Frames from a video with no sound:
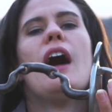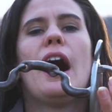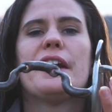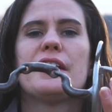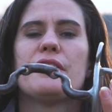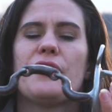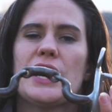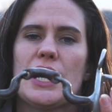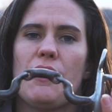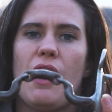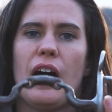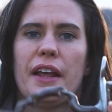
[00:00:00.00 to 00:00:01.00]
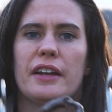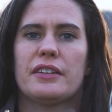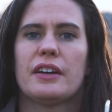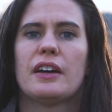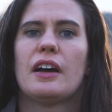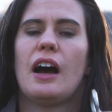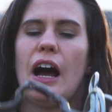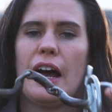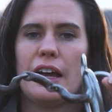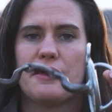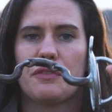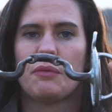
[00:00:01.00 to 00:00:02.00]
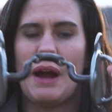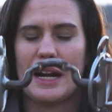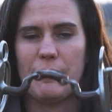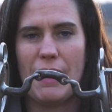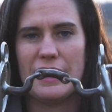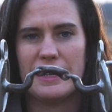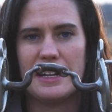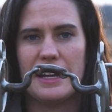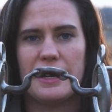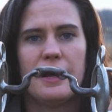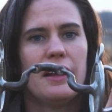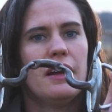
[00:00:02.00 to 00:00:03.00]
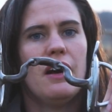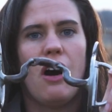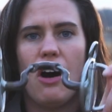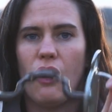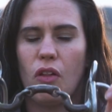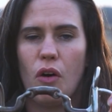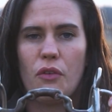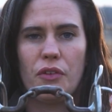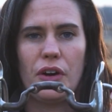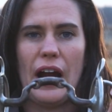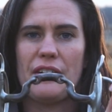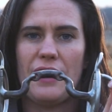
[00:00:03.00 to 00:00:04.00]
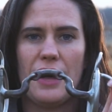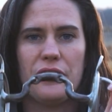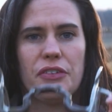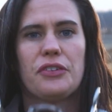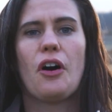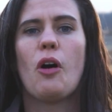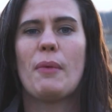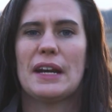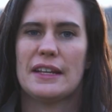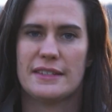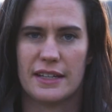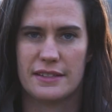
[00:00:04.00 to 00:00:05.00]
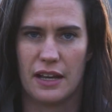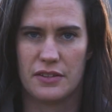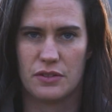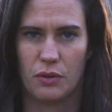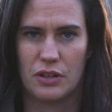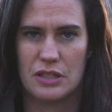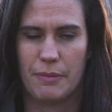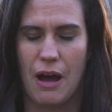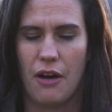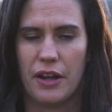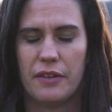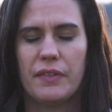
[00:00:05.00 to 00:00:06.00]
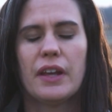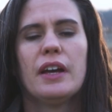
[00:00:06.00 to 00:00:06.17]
I did a video on it. I've recommended it all over. I've had so many success stories about it.